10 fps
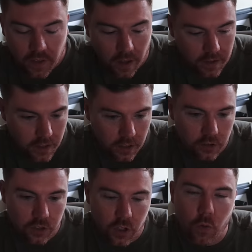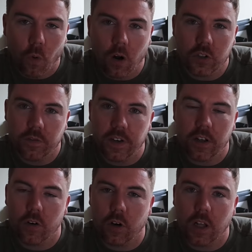you can still watch a
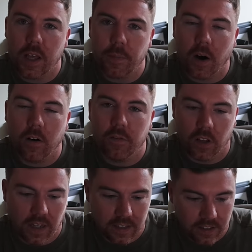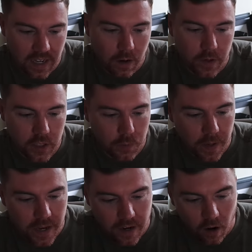video clip of the lads out in
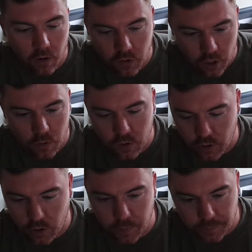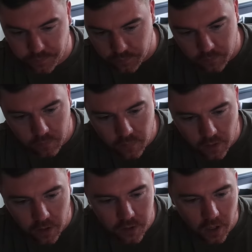Spain on YouTube.
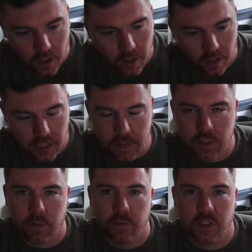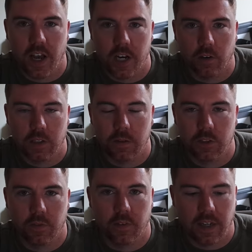There's clips of them setting off, clips
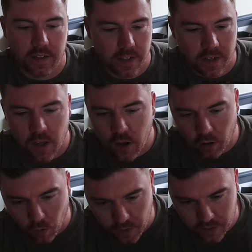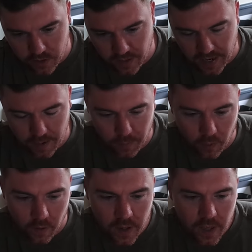of them landing, going into the
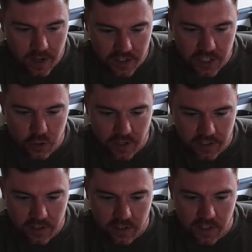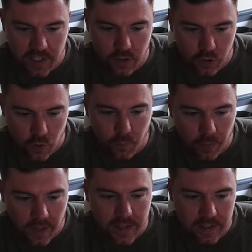airport. And it's interesting to see there's some
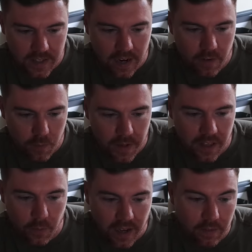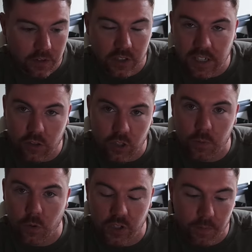players there at the minute that we haven't seen too
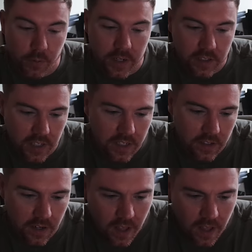much in pre-season.